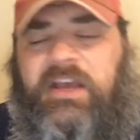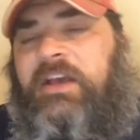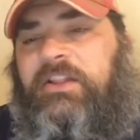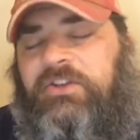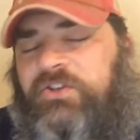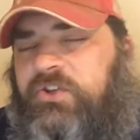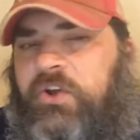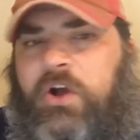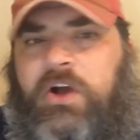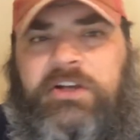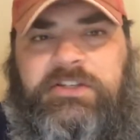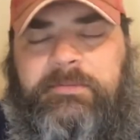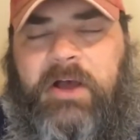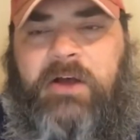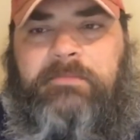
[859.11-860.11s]
There's talks
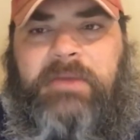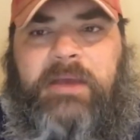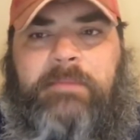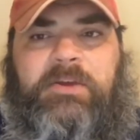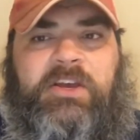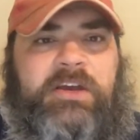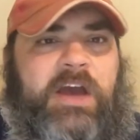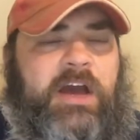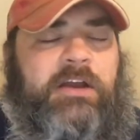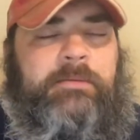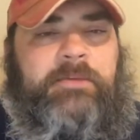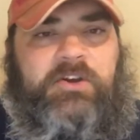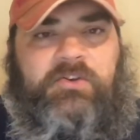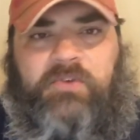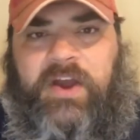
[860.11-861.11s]
about maybe a Conor
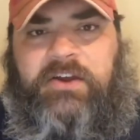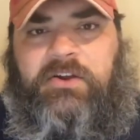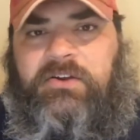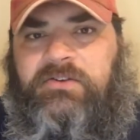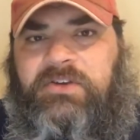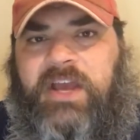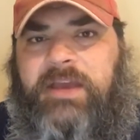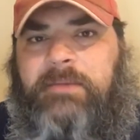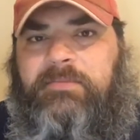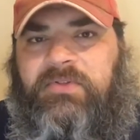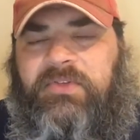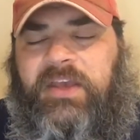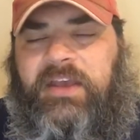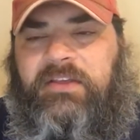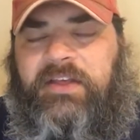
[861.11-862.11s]
McGregor type of
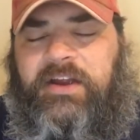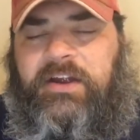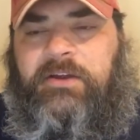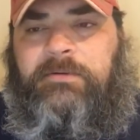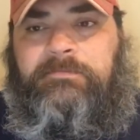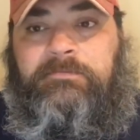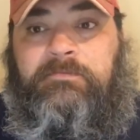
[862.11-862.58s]
thing there.